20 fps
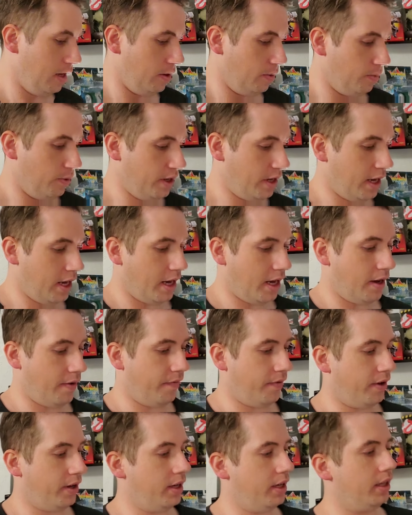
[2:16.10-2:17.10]
We
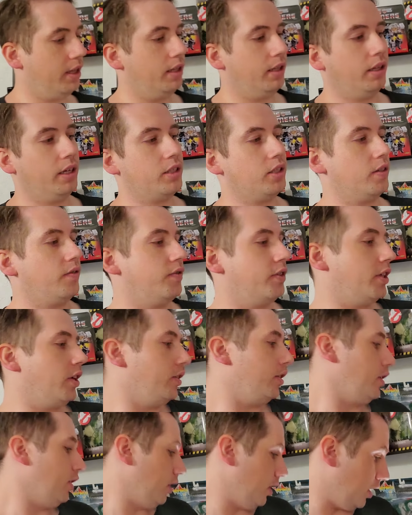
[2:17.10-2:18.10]
have Legend of
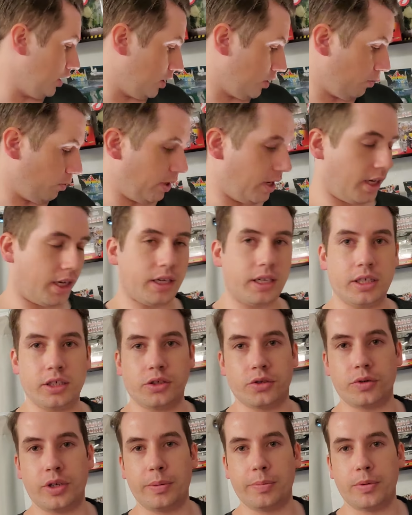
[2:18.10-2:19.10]
Zelda Link's Awakening
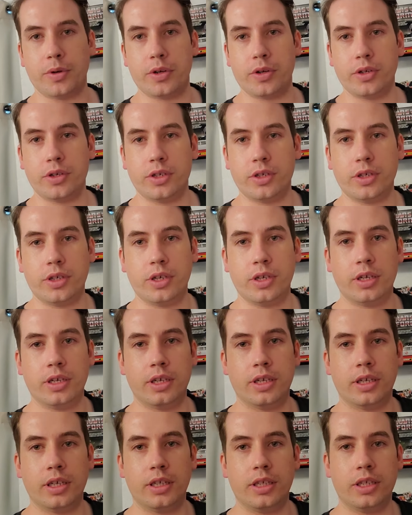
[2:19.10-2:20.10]
Dreamer
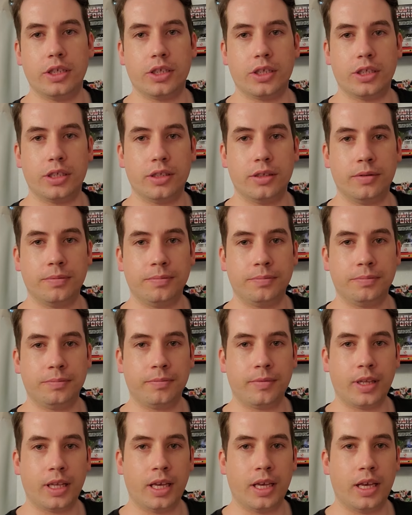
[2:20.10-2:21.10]
Edition.
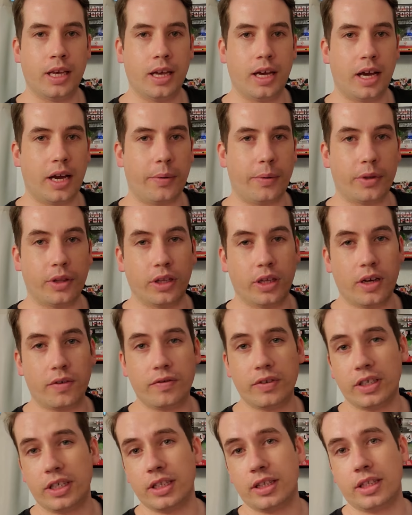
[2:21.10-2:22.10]
I would love
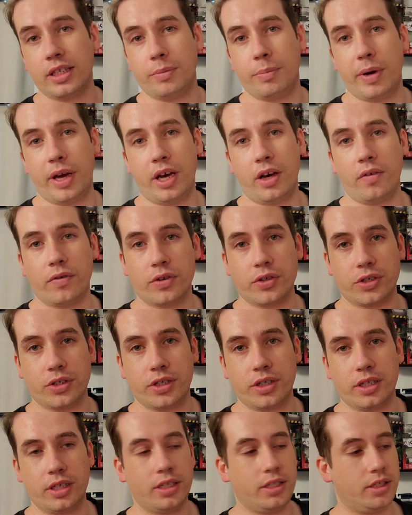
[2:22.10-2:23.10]
to get the PAL version
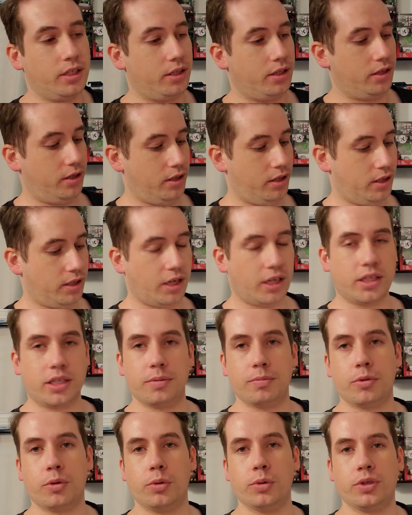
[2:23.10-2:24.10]
of this. It's got
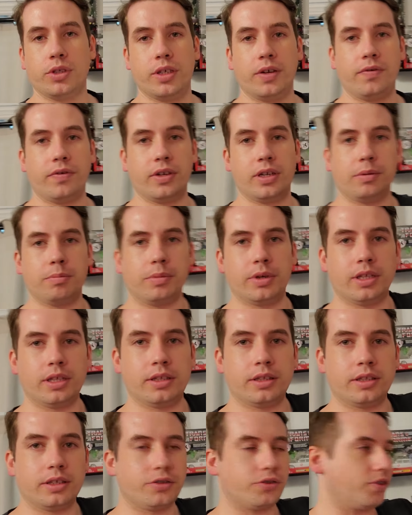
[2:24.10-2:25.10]
some cool stuff in it, but
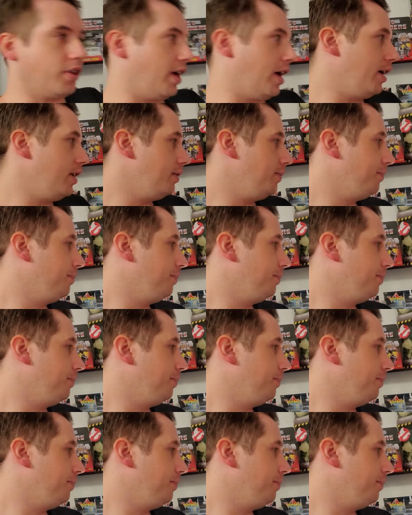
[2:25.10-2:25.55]
there's that.